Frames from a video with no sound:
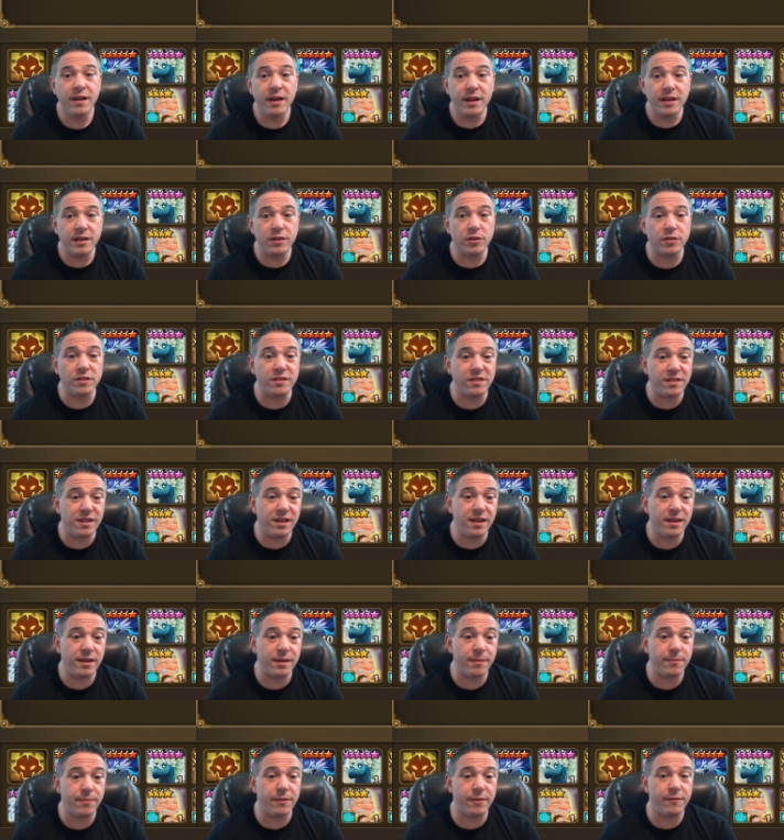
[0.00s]
You'll see
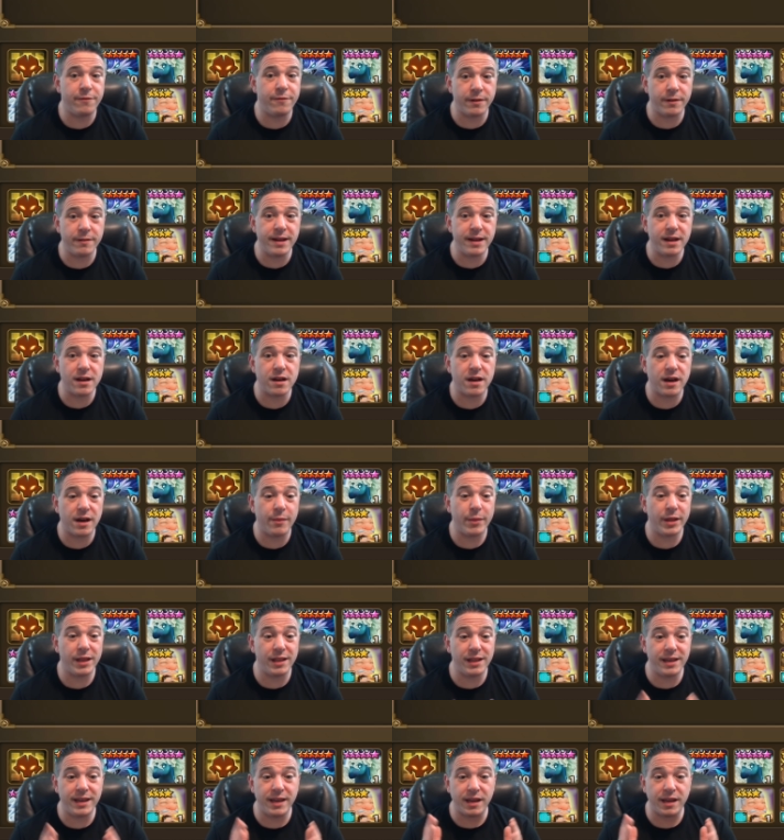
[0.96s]
him very
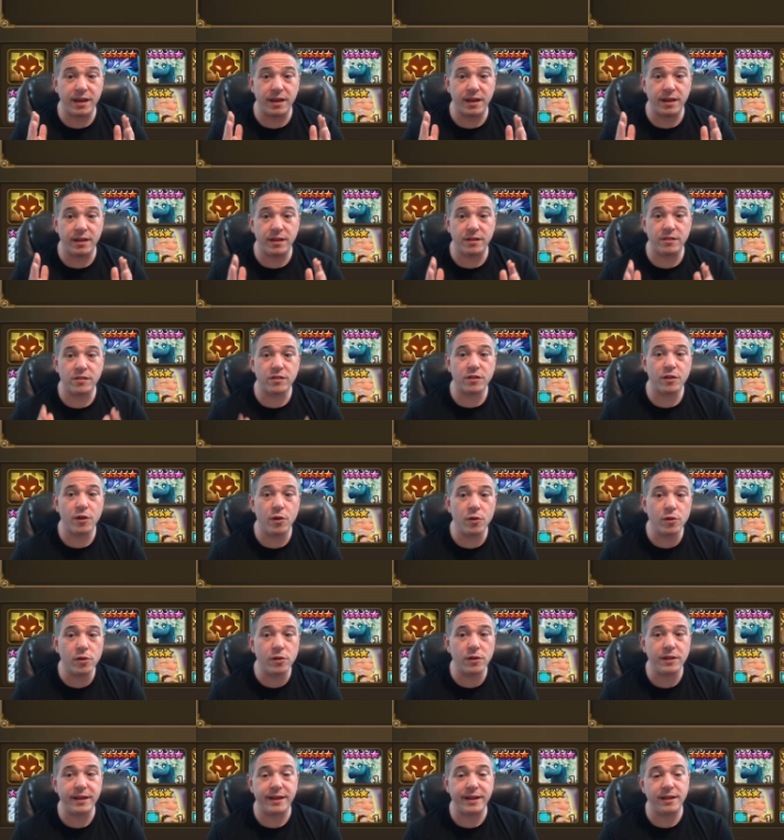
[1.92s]
commonly in
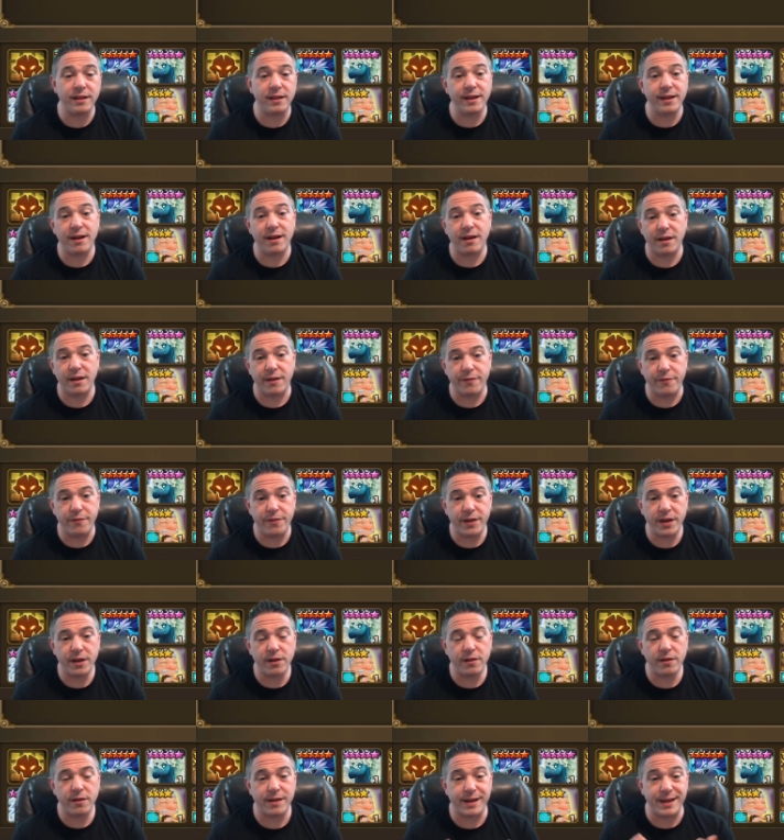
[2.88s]
Skogul, Ileana
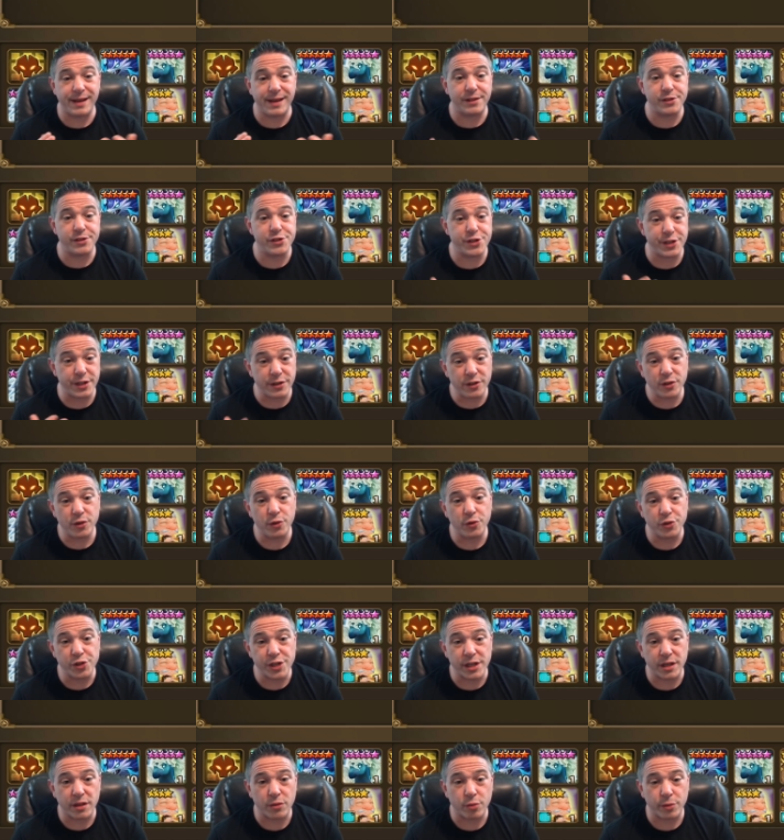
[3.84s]
Vigor in G2
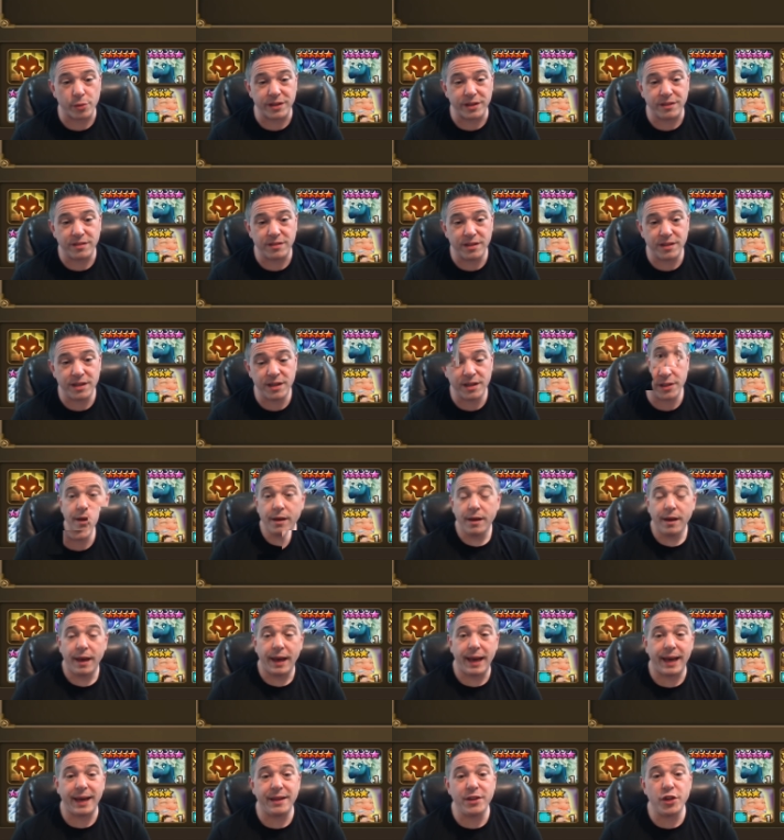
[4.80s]
G3 Siege,
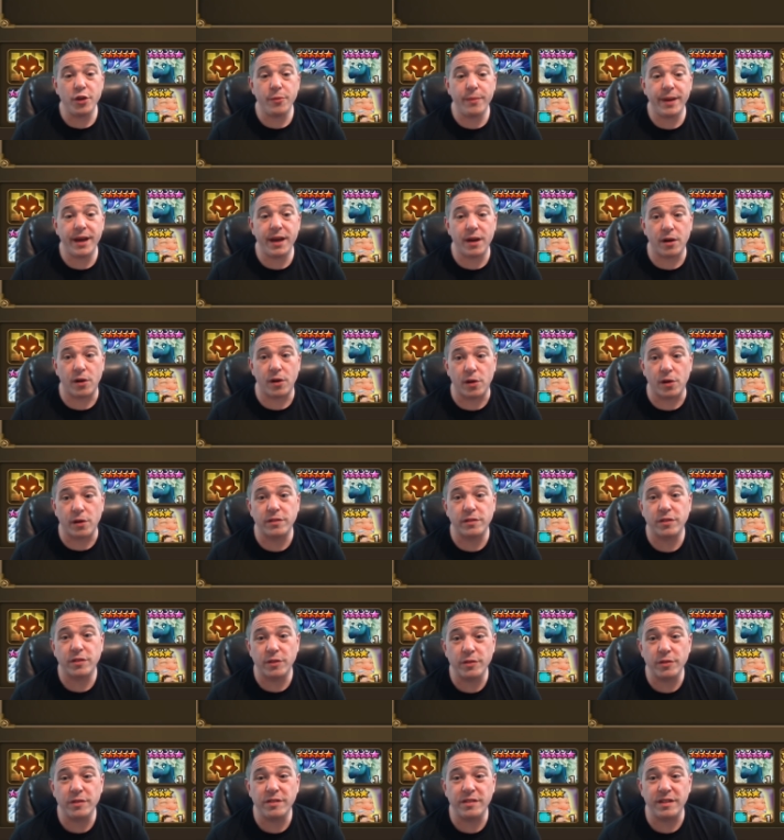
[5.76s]
and you may
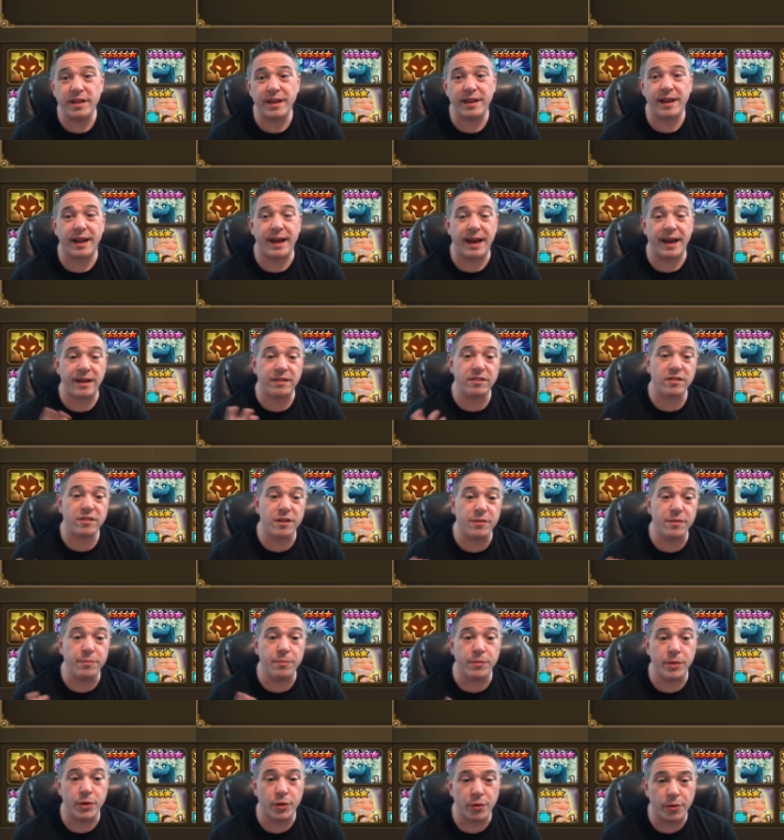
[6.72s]
also see it as
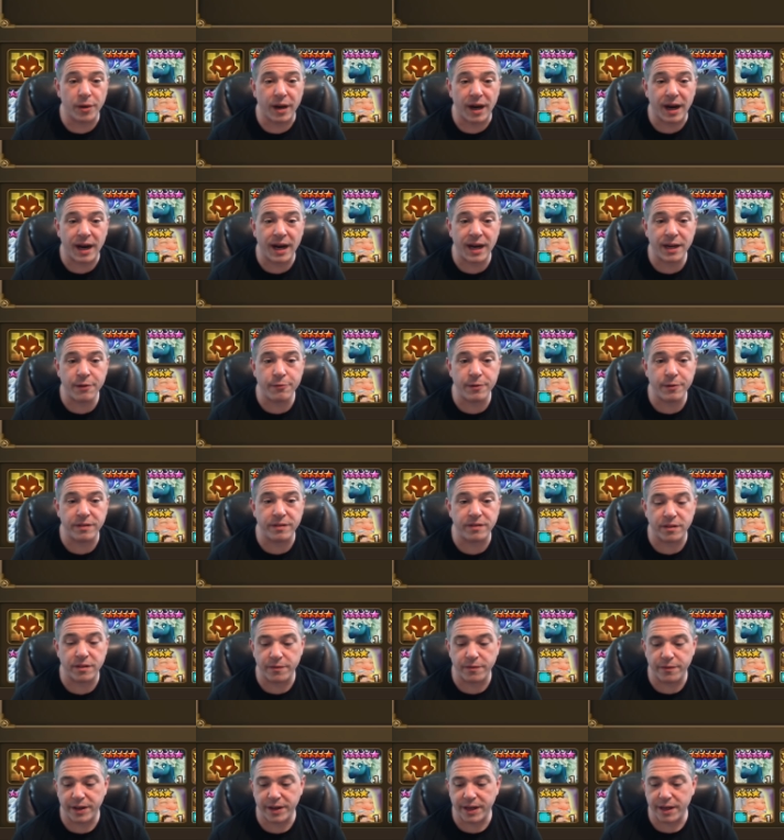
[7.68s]
Kamun Iris
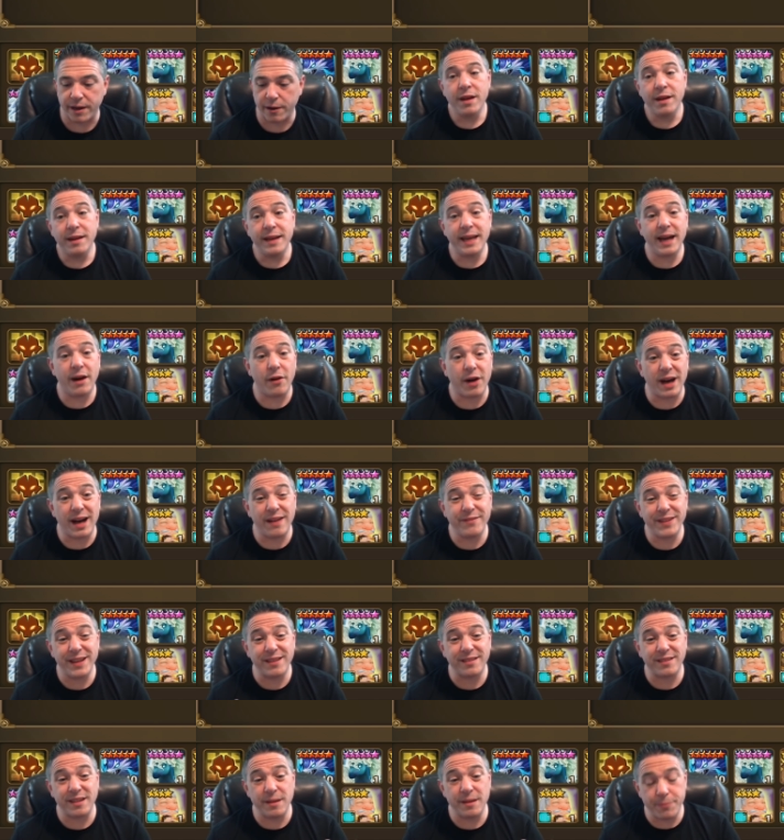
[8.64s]
in Vigor. Now,
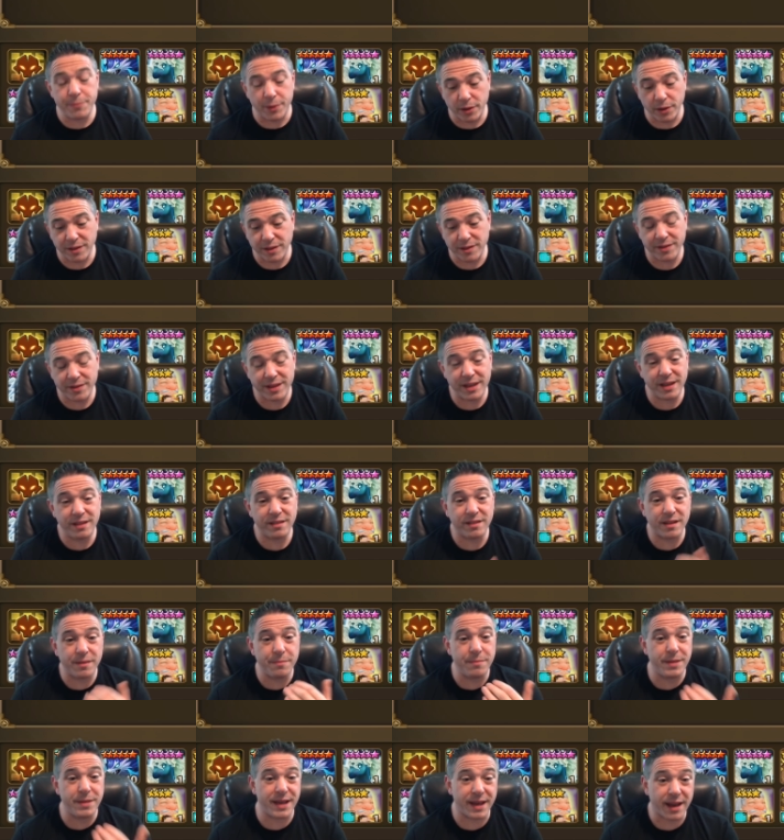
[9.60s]
obviously both of these
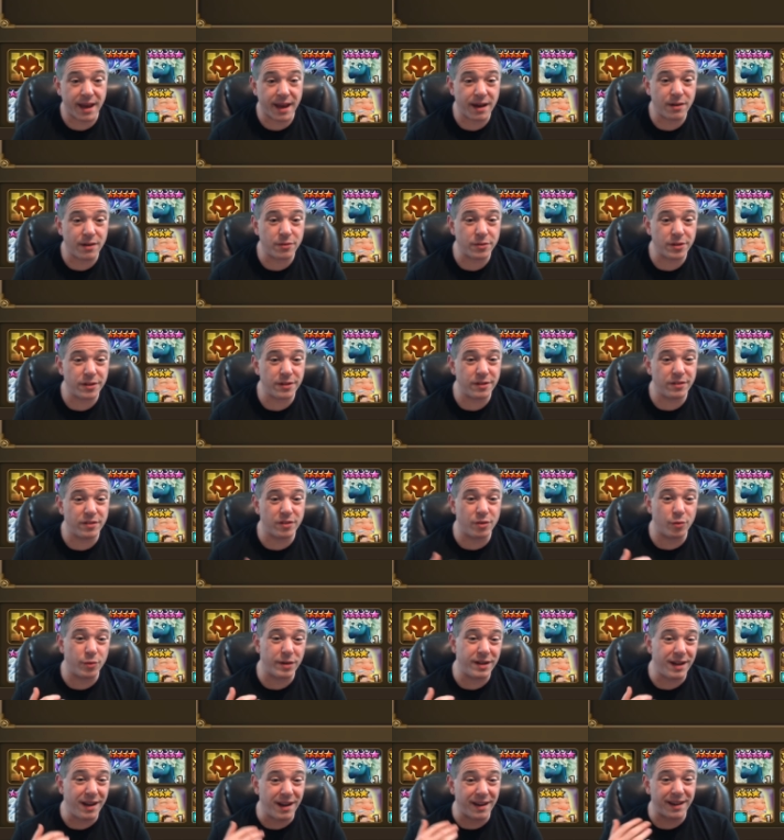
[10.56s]
can be countered, so
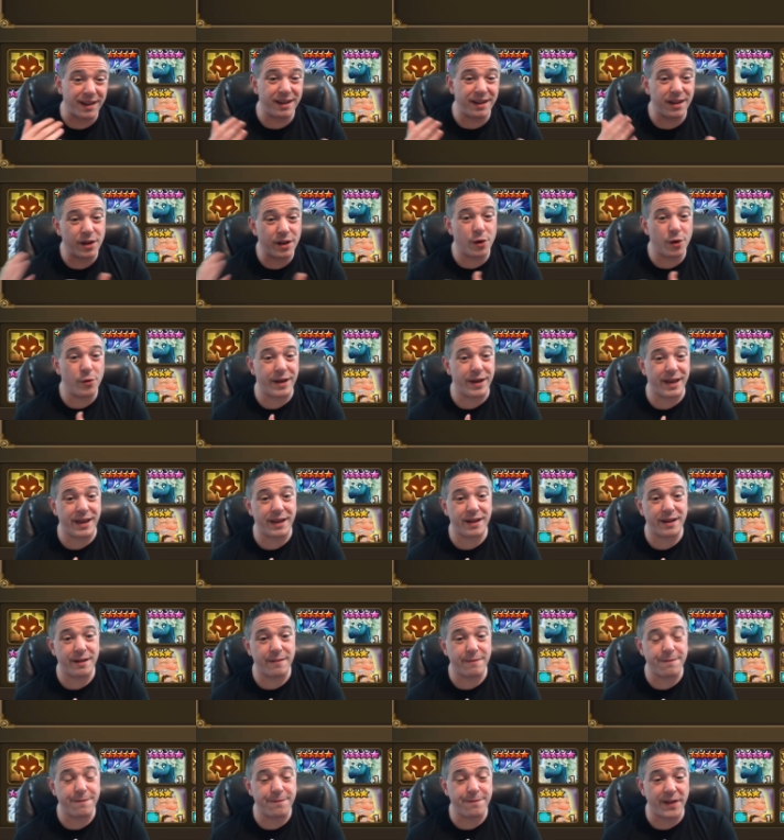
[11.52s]
we're not going to go in
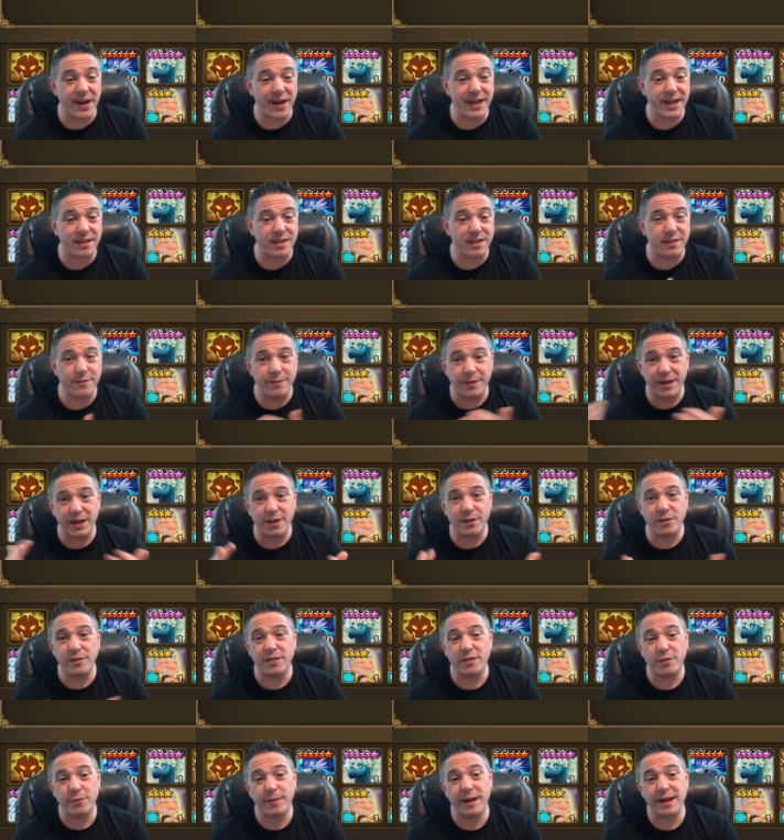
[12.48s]
and fight the
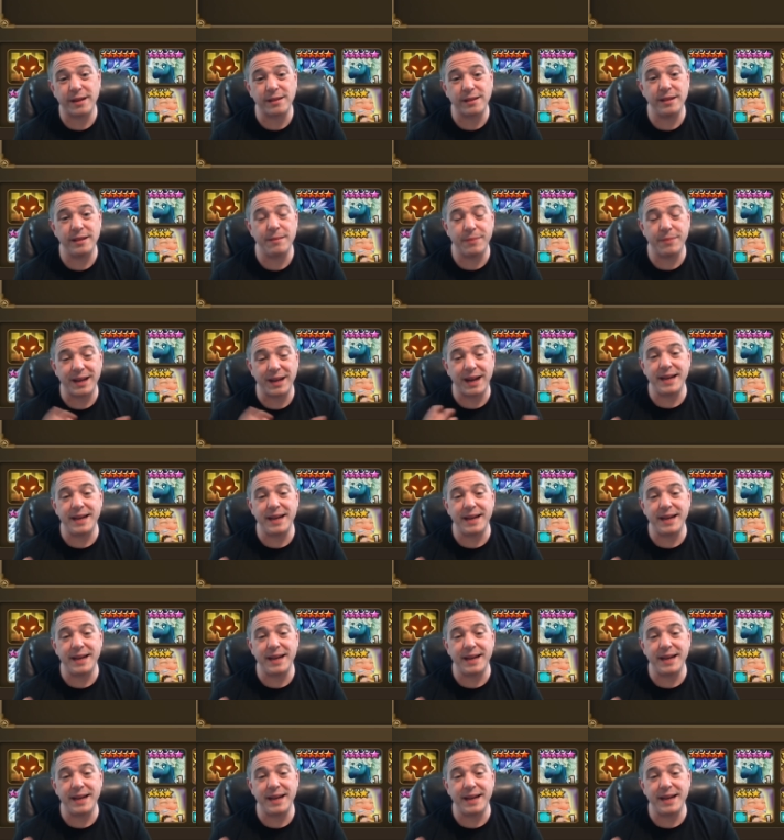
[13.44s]
Vigors directly, but